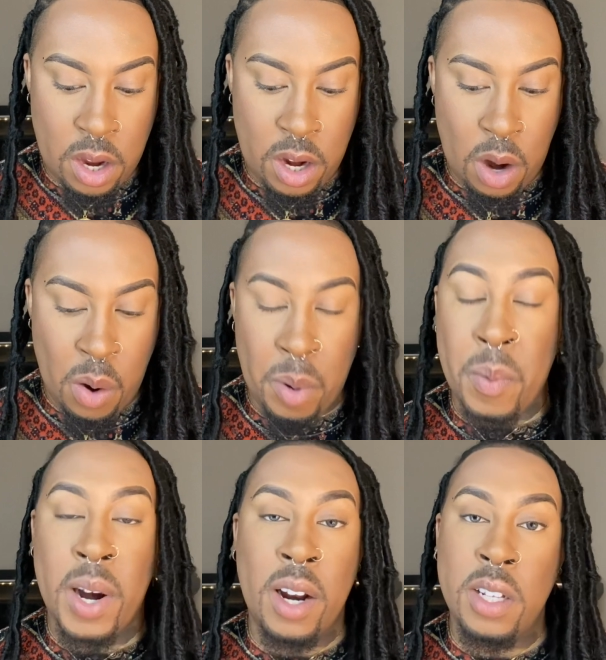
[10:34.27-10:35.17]
or we
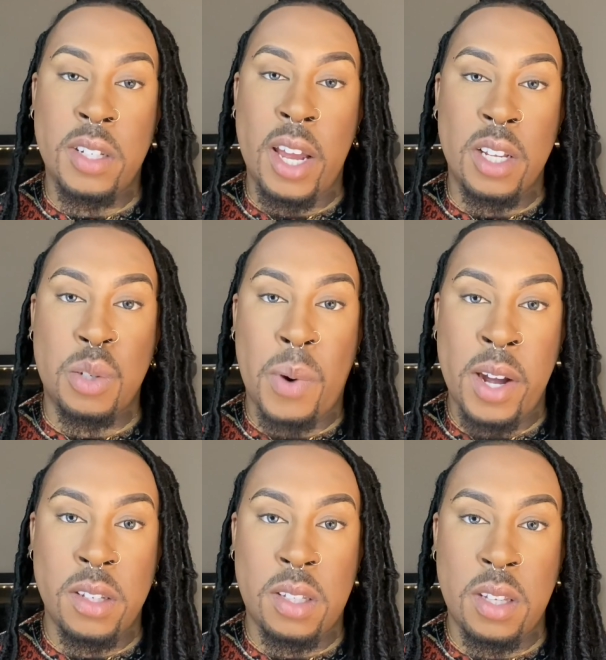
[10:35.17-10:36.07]
went on a date
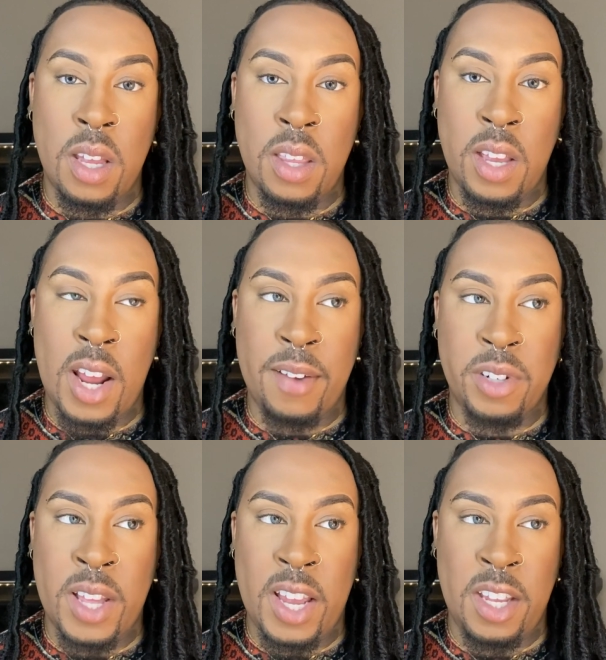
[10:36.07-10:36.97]
twice, and then
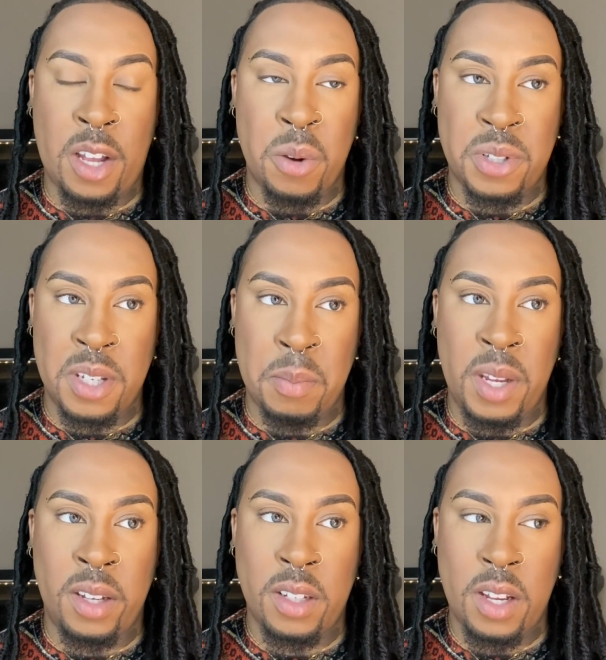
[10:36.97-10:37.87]
after that he ghosted
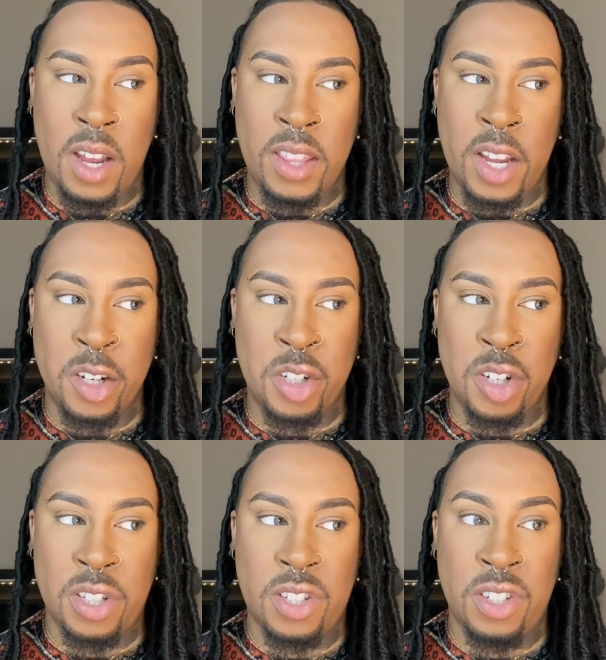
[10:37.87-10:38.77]
me. And they're
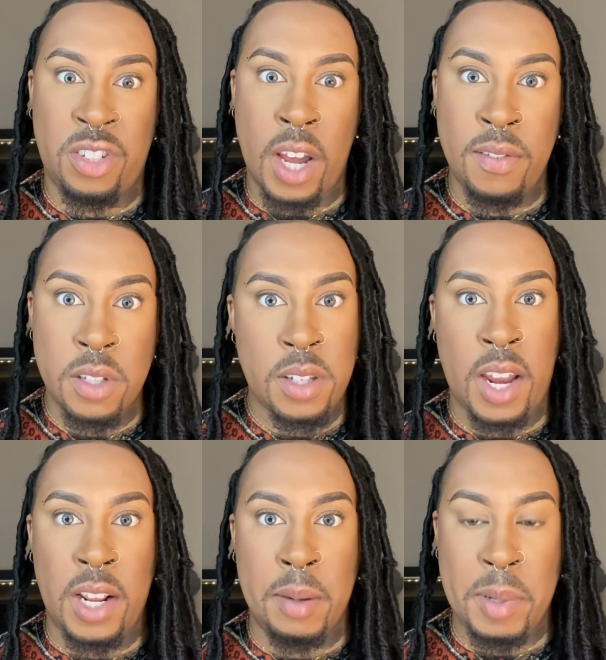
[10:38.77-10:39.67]
just
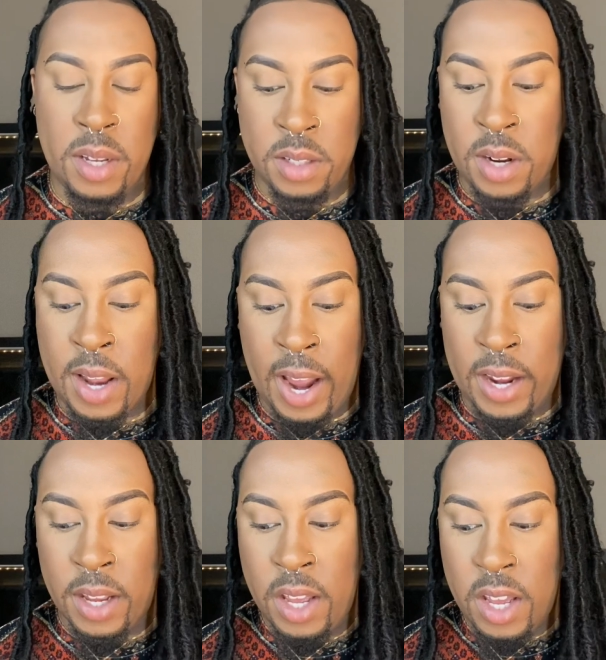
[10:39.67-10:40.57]
devastated because they're
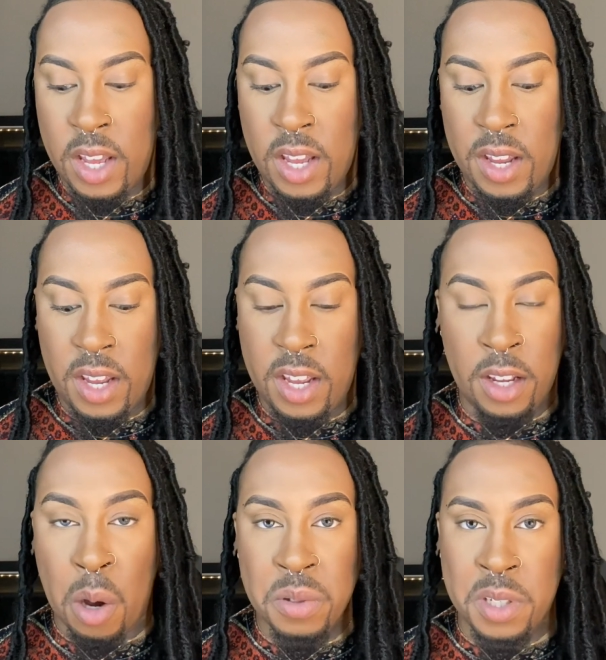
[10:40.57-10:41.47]
like, he
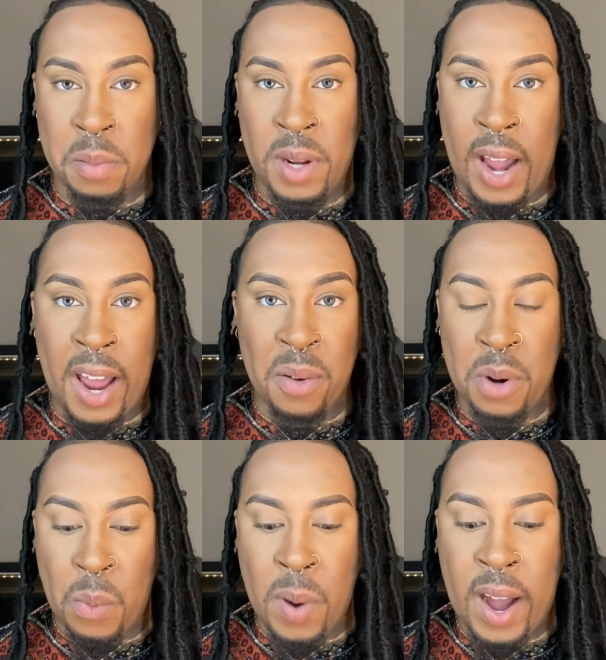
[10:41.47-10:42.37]
ghosted me. I don't
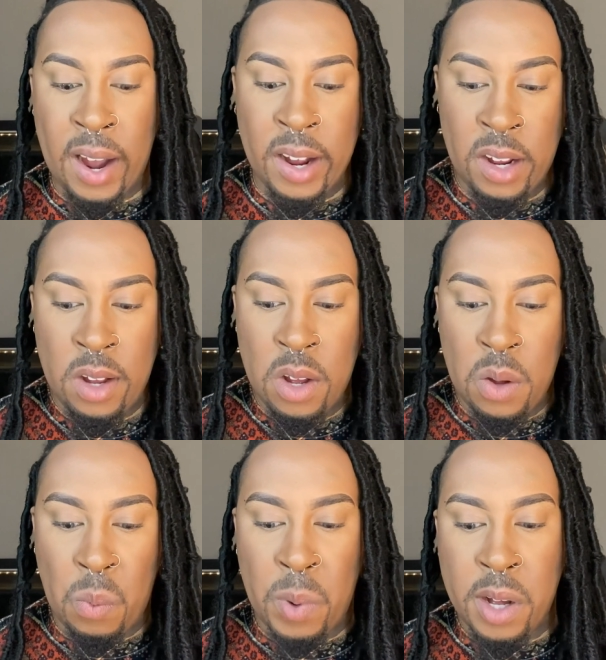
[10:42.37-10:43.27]
know why.
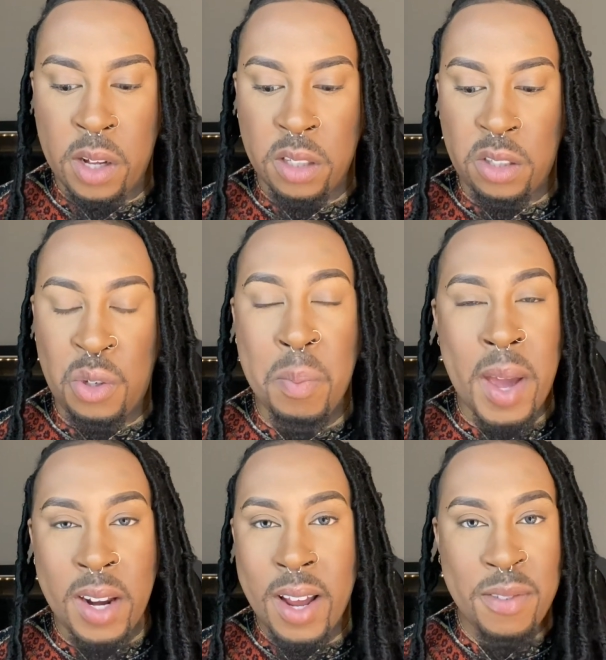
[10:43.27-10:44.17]
Well, you
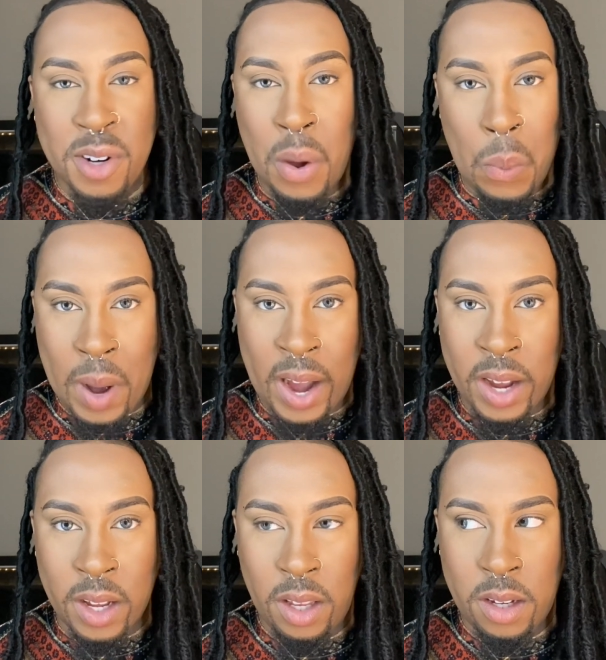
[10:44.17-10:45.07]
may never know
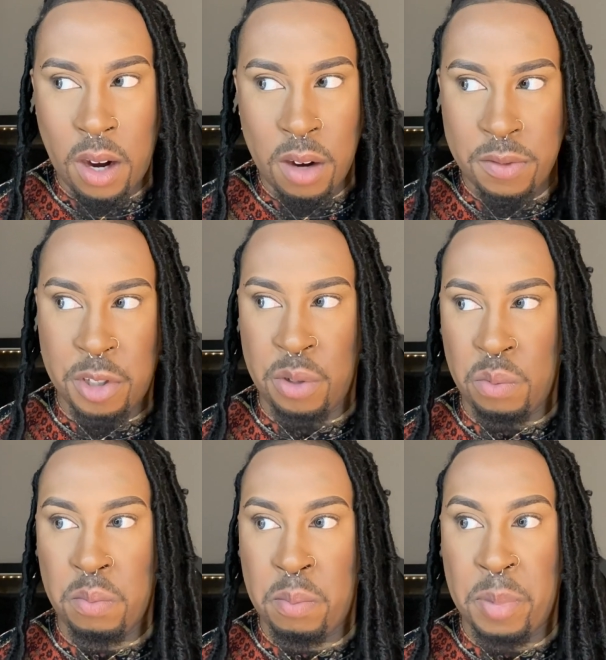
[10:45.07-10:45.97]
why. He curved
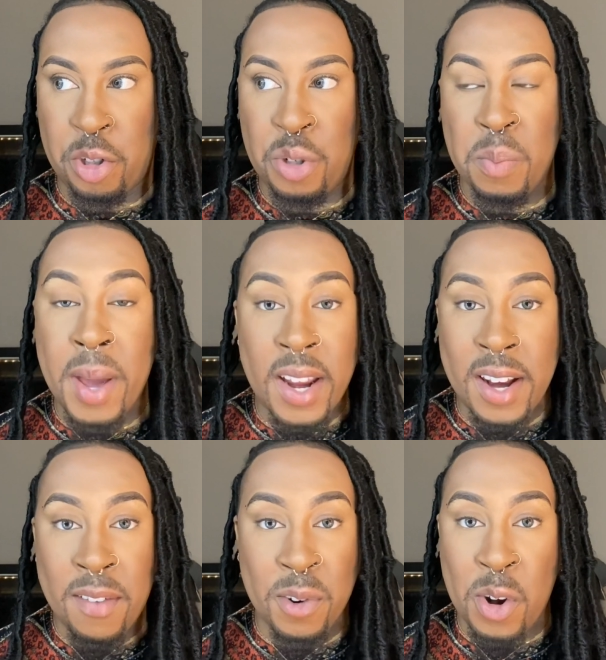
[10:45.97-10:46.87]
you, but you may
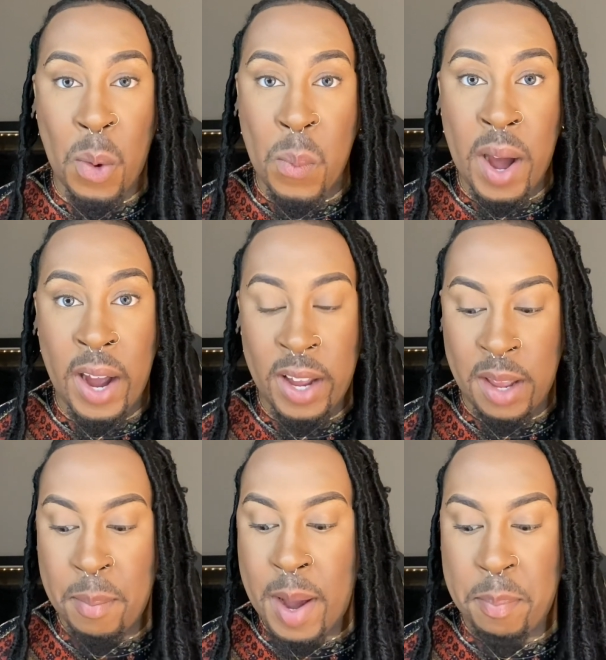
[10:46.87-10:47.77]
never know why.
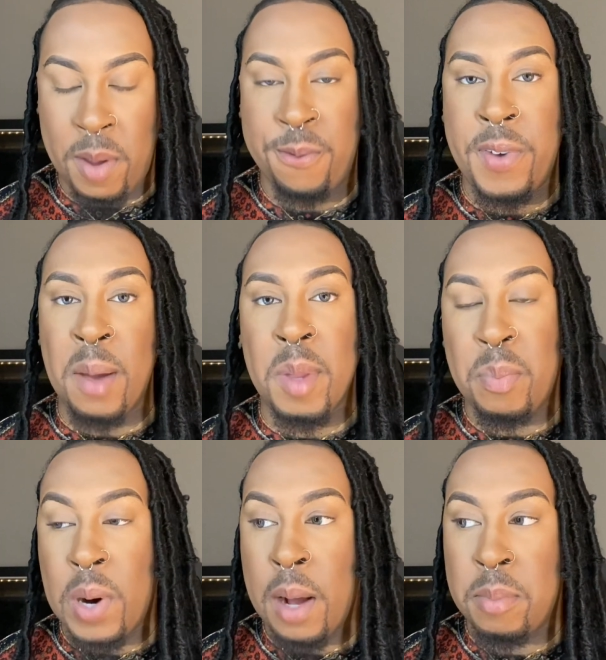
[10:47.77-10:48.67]
It might be family
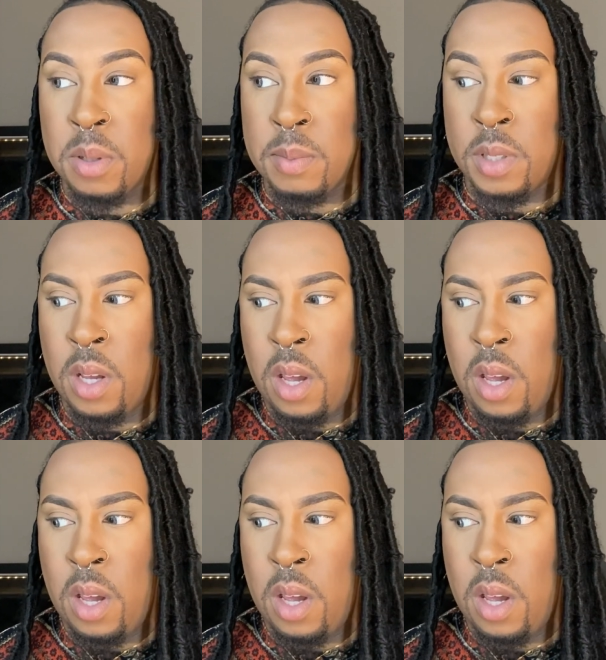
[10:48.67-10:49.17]
problems.